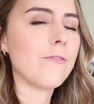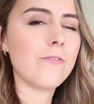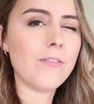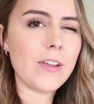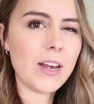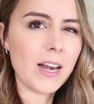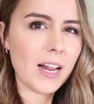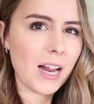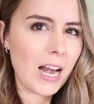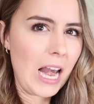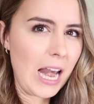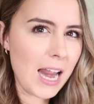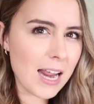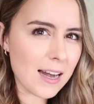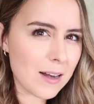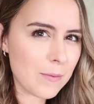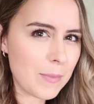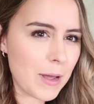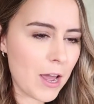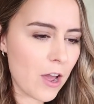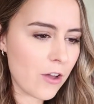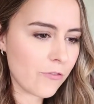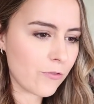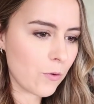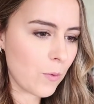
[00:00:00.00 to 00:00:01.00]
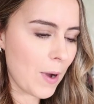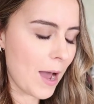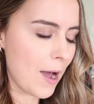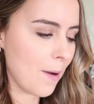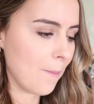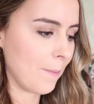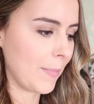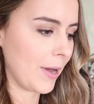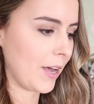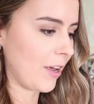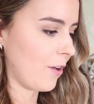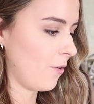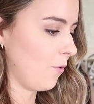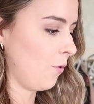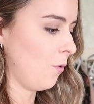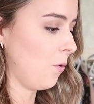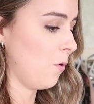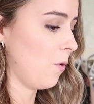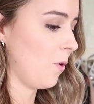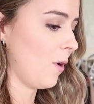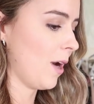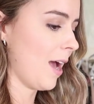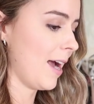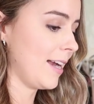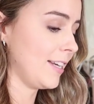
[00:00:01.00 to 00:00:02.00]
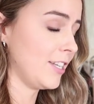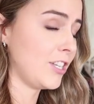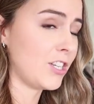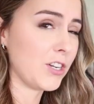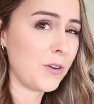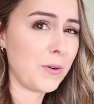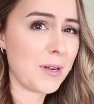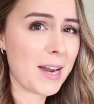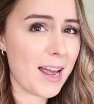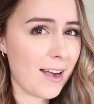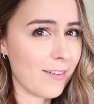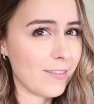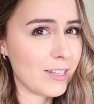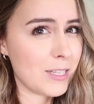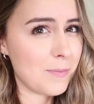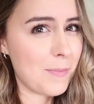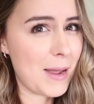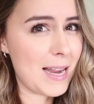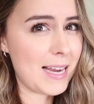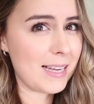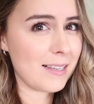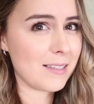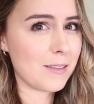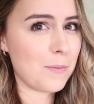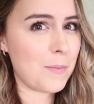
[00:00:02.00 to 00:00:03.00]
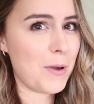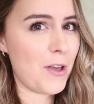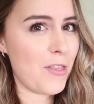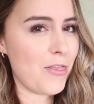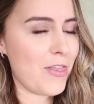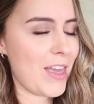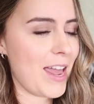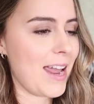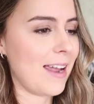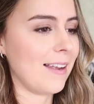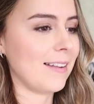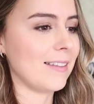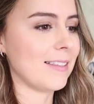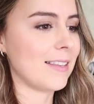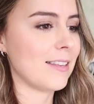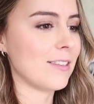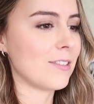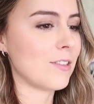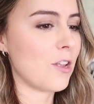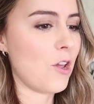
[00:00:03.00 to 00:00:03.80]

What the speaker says: Feeling a little bit overwhelmed by it all. I don't have space to put things.